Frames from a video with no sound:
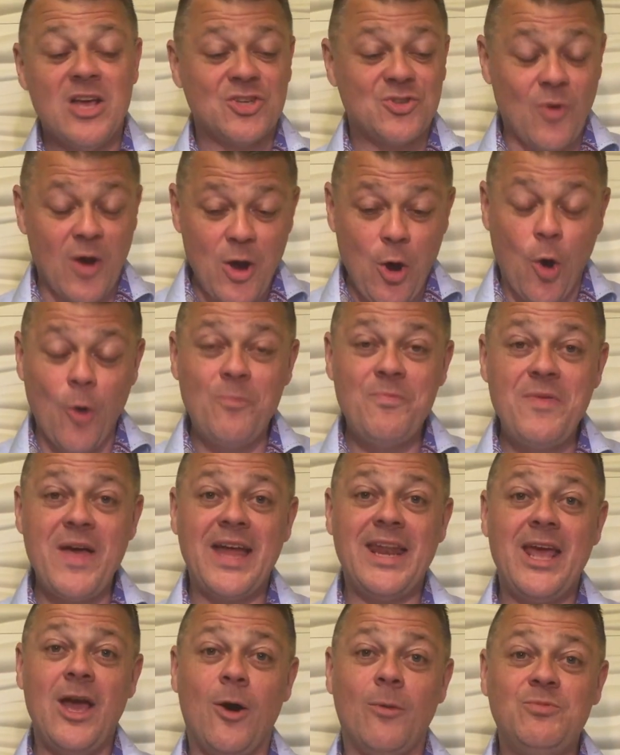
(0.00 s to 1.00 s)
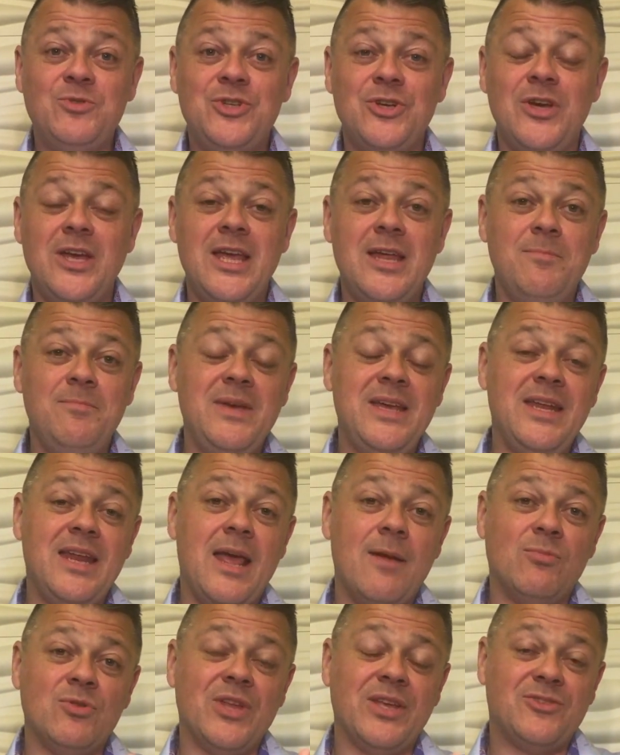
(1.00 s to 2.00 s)
So I hope that helps you in being
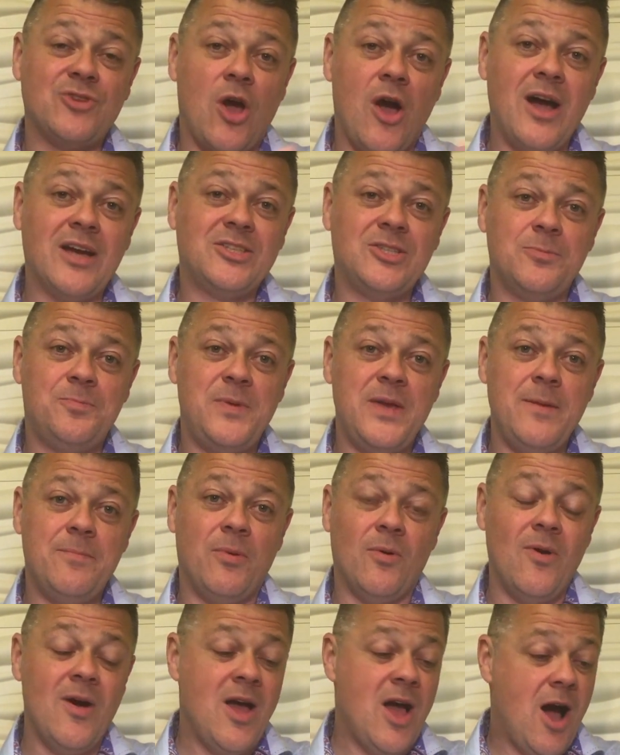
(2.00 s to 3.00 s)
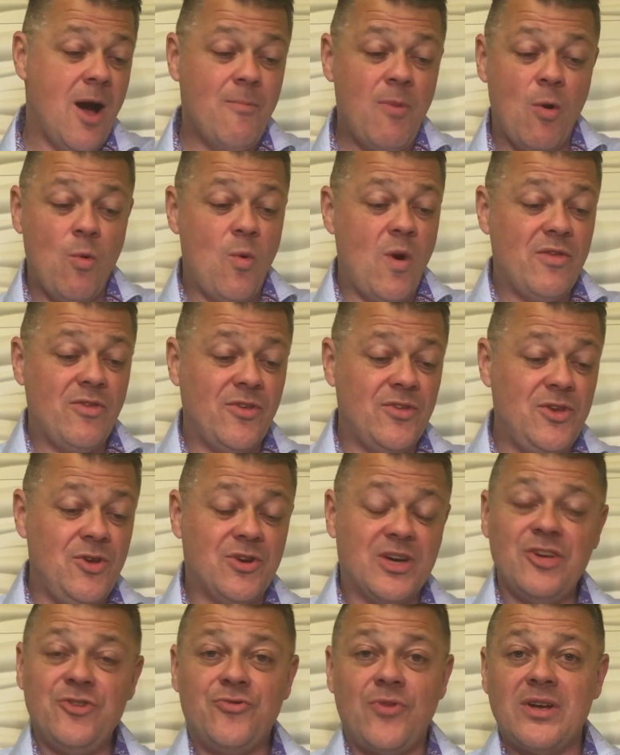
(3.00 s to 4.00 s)
able to talk to people about whether you
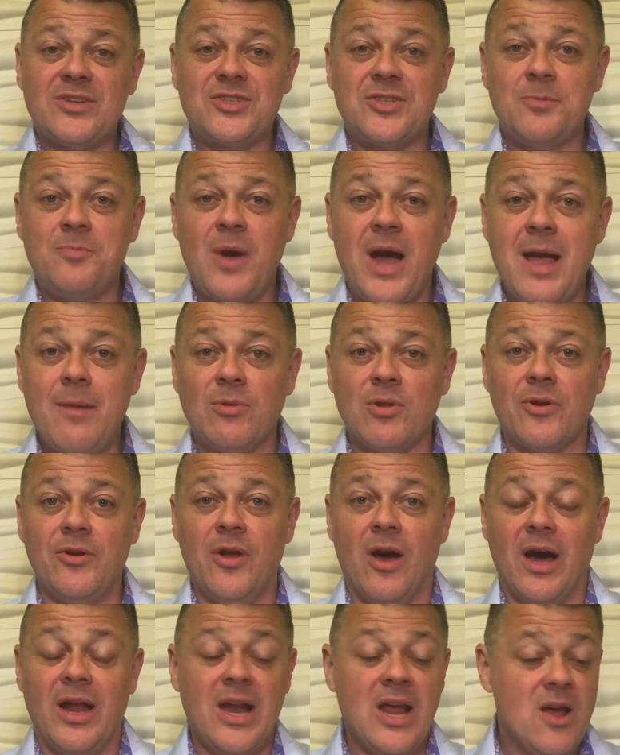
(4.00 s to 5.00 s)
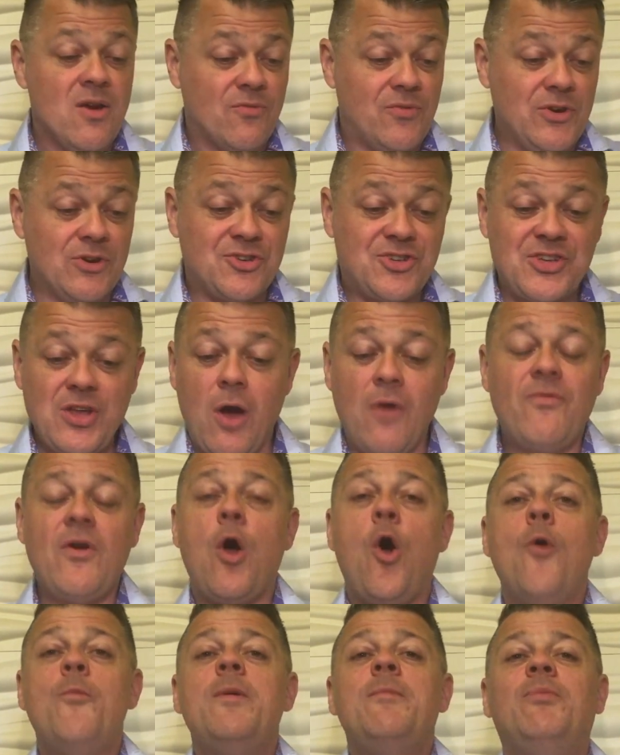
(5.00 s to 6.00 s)
can trust the Bible or not. For yourself, I
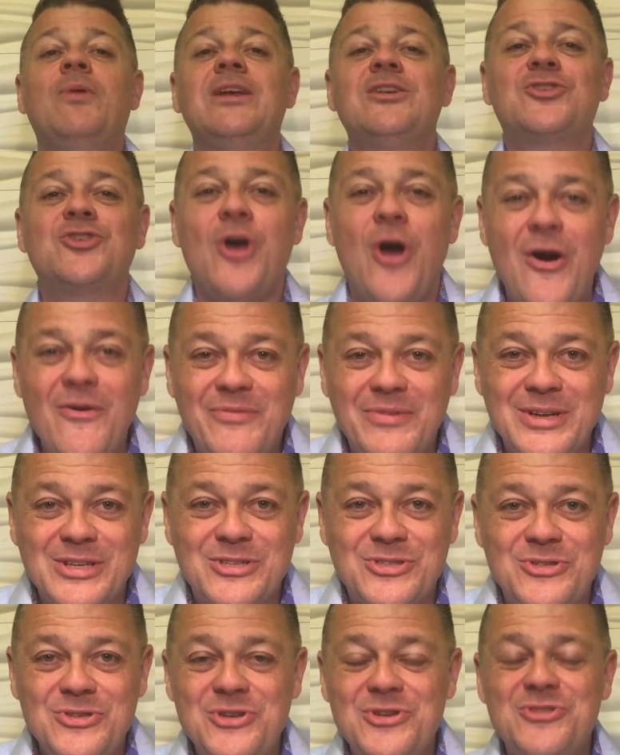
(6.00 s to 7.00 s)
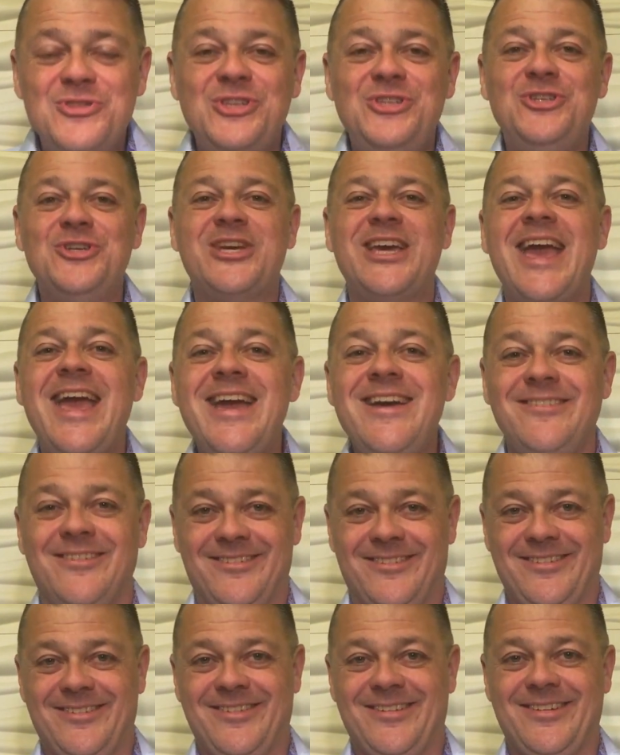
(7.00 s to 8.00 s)
hope it brings confidence to you that you
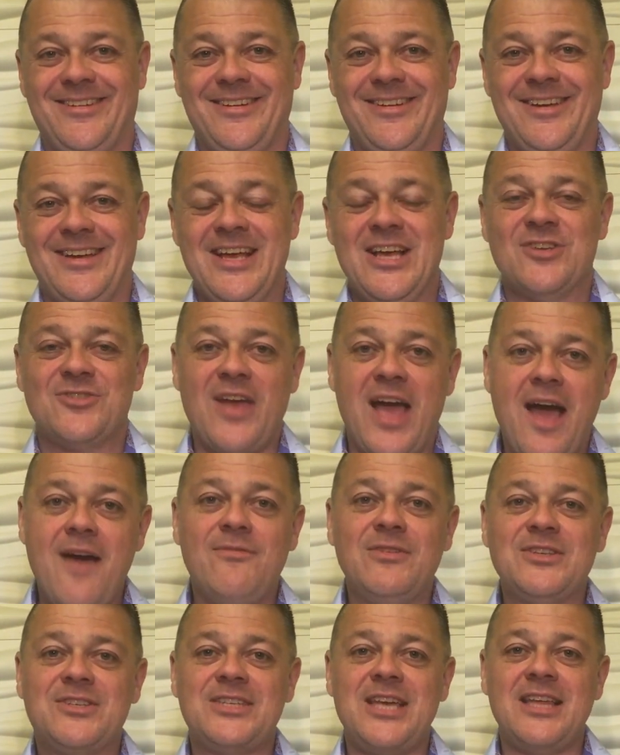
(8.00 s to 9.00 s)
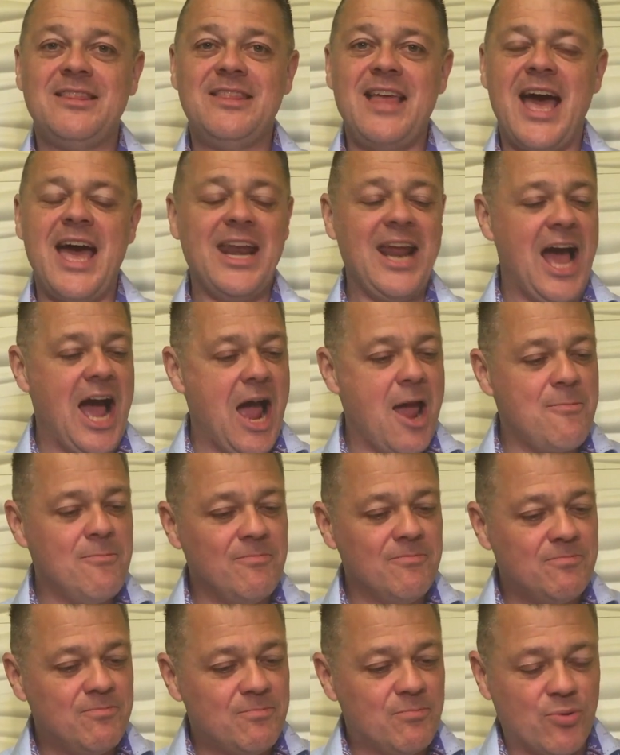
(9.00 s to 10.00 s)
can. So having said that, I
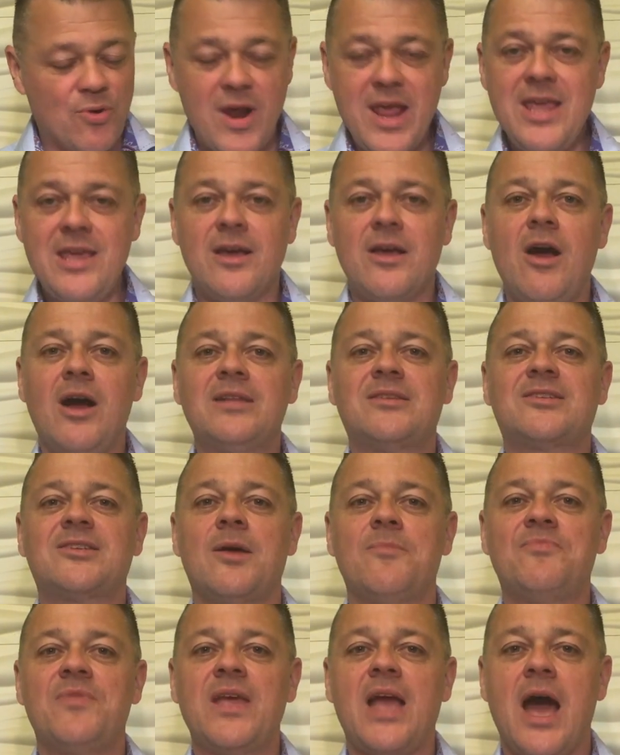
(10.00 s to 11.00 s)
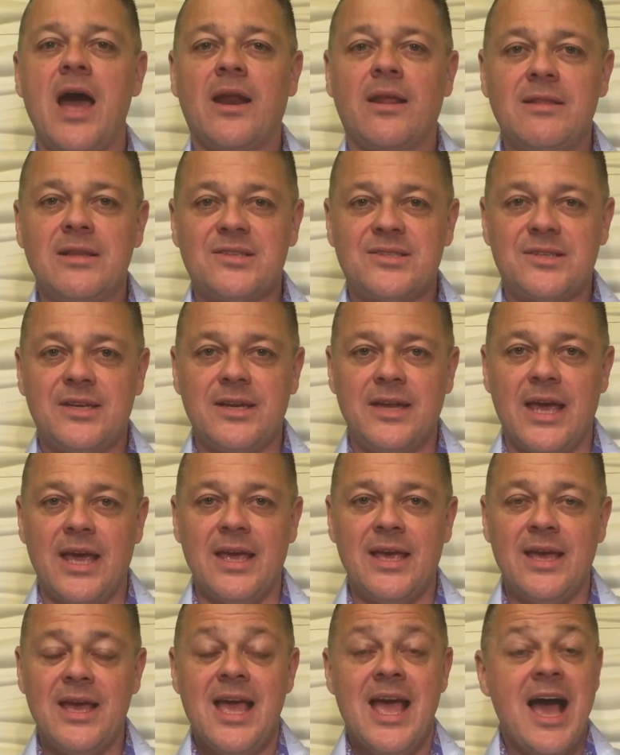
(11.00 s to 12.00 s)
pray you got something out of this
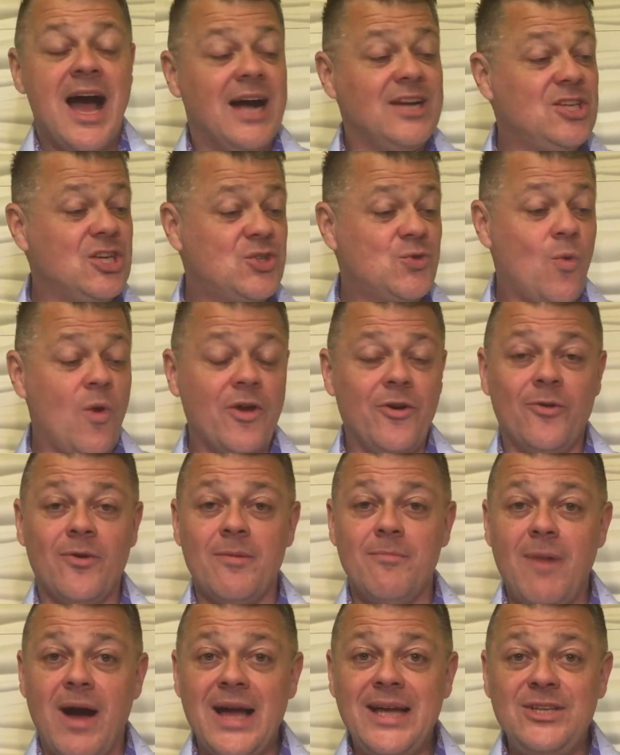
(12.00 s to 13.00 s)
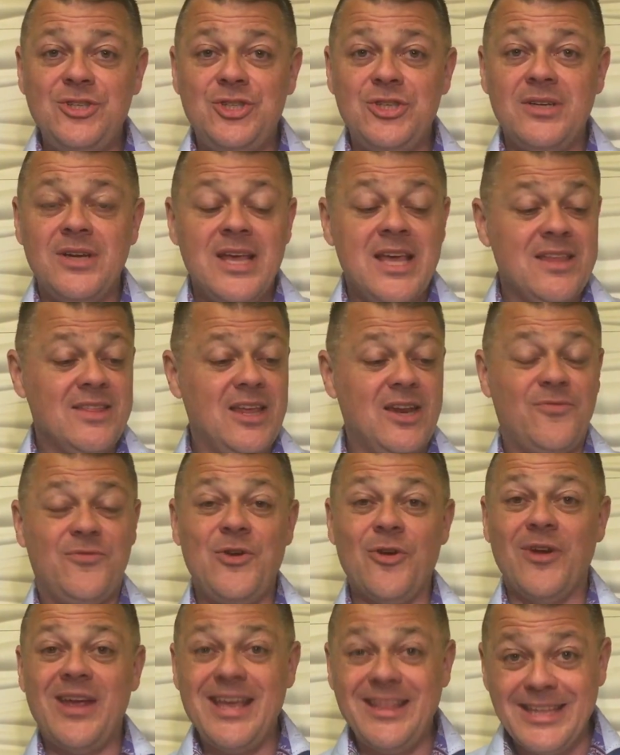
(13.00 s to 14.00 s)
today. I just want to remind you that if
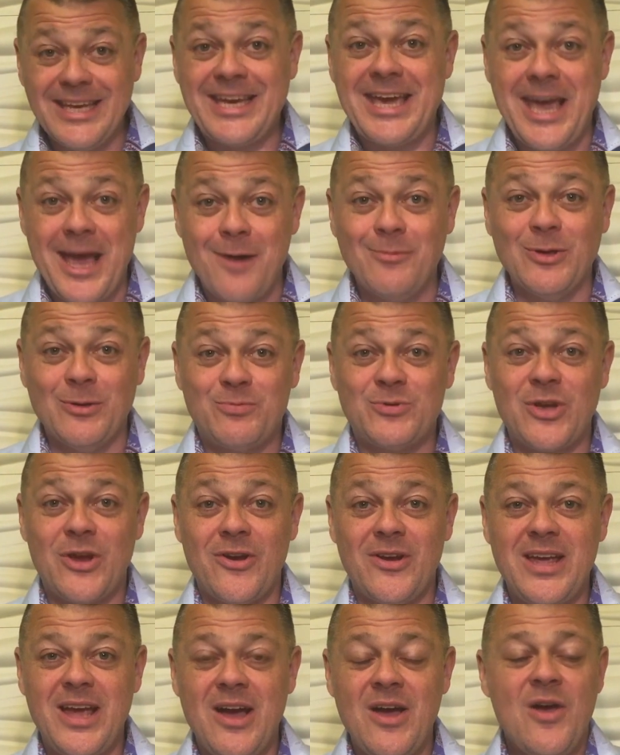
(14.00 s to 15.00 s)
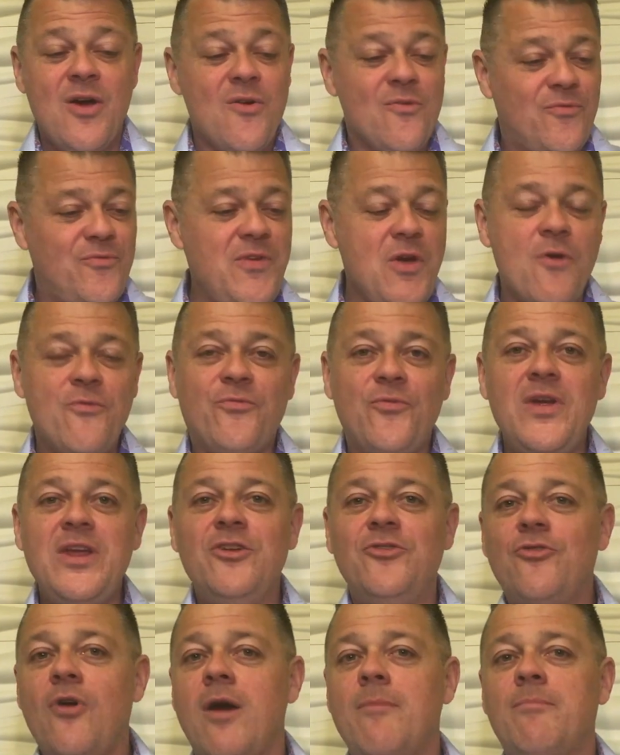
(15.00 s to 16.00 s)
you're in the Kamloops area, feel free
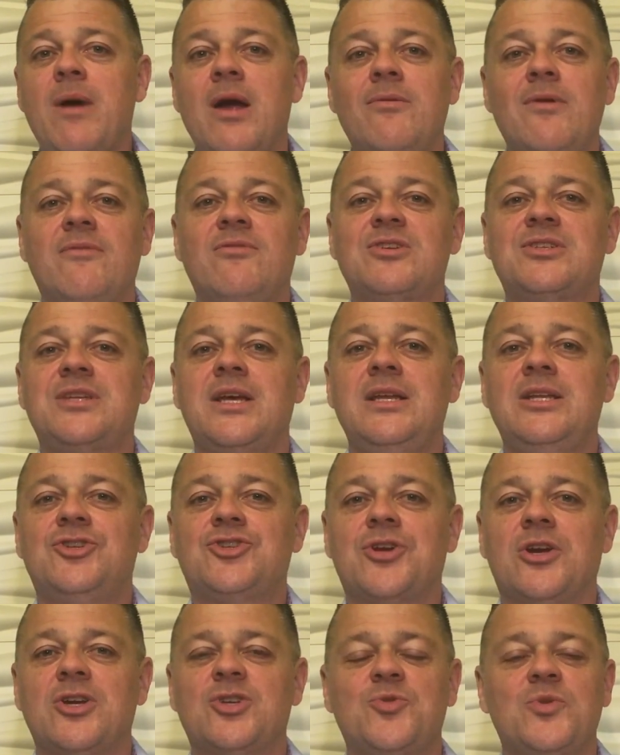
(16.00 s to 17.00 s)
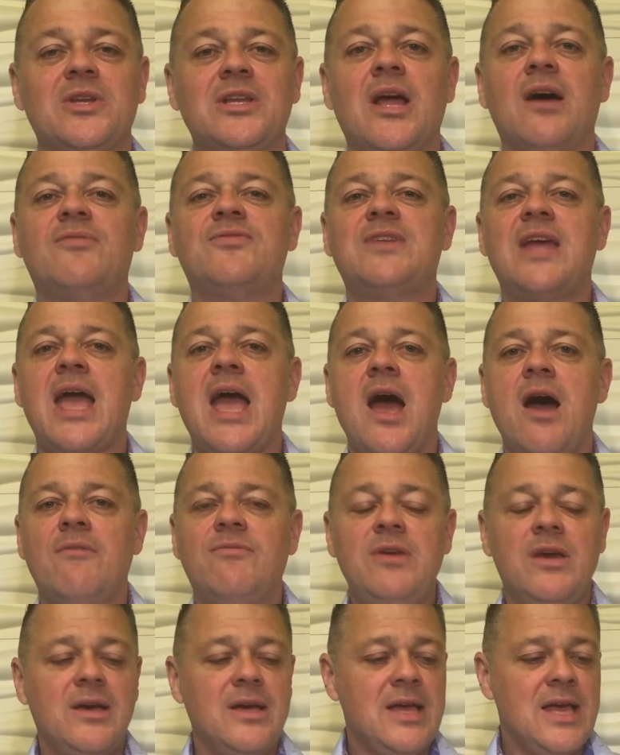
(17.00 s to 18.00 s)
to drop by River City Church. We'd love to
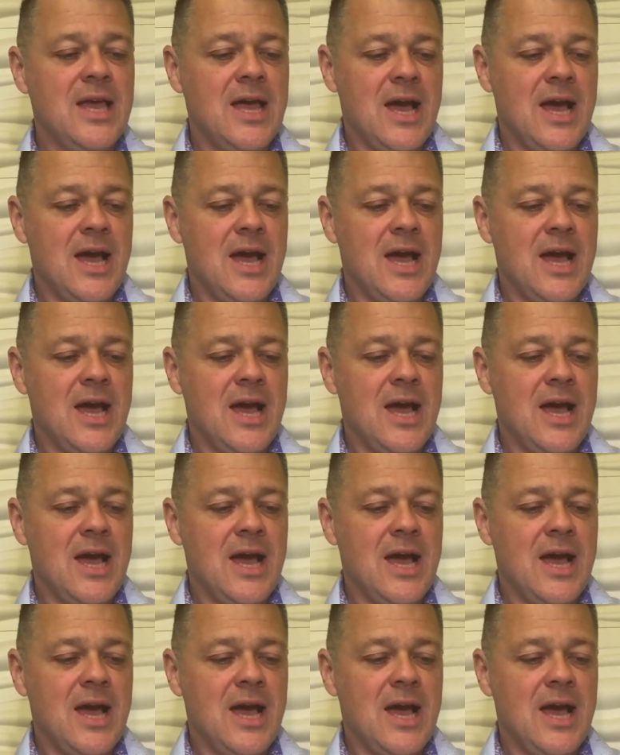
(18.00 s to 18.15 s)
have you.